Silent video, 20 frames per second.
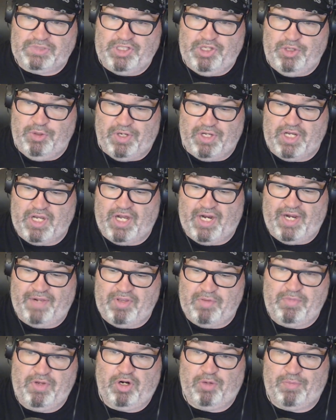You want to cut out
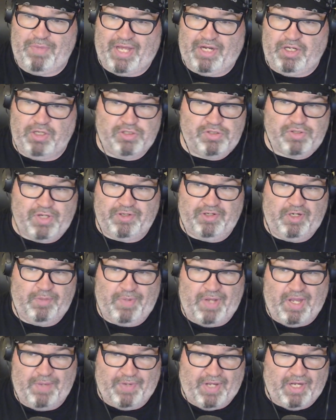the middleman, go directly to
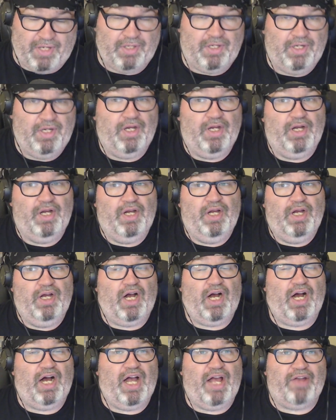PayPal.
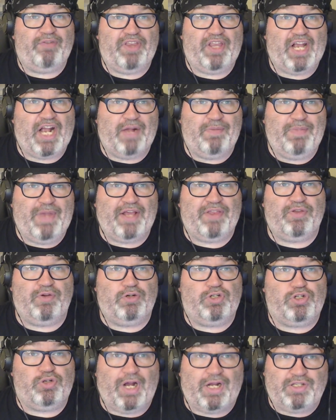Uh, everything I make
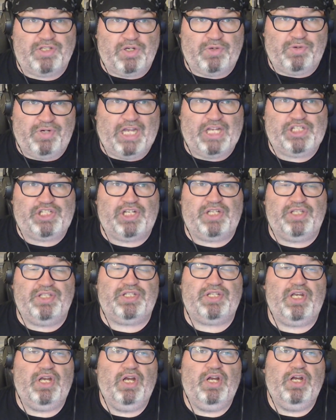through direct
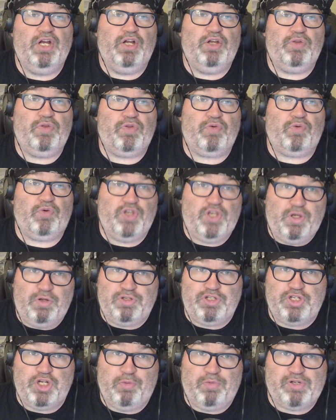donations, through
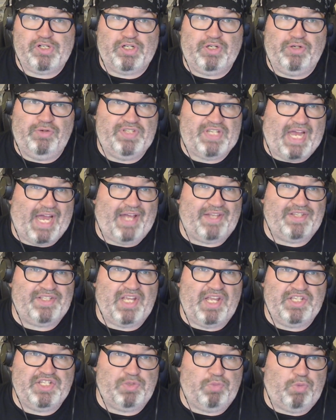YouTube, which includes
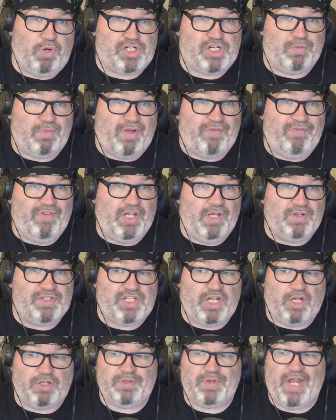AdSense and watching my videos
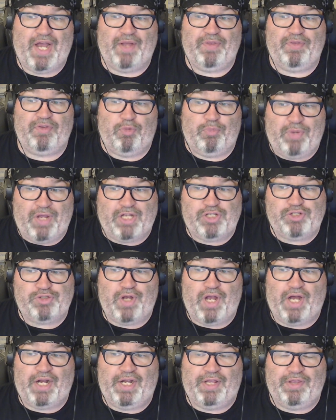helps me out, through
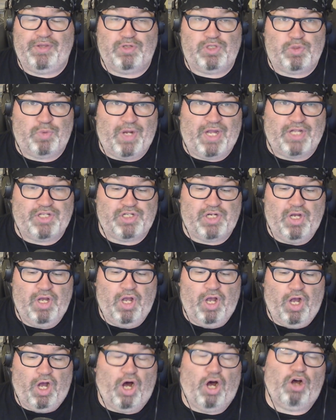Patreon and through Twitch,
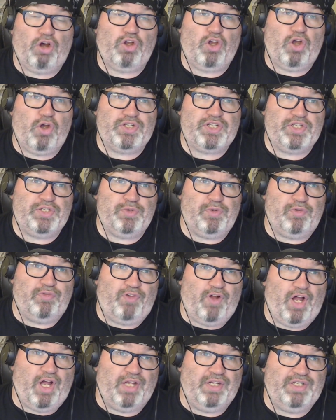all goes into a
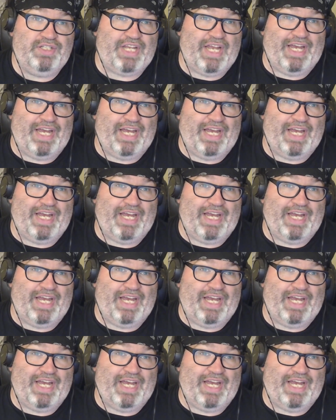fund.